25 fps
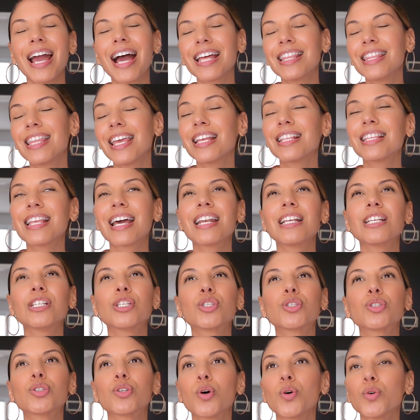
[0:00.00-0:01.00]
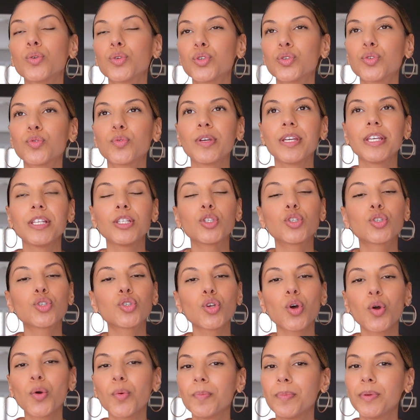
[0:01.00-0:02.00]
I think that is so sweet,
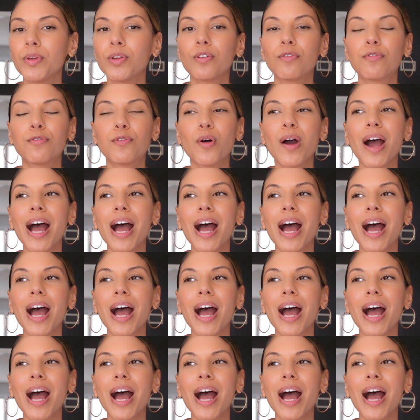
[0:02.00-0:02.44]
so beautiful.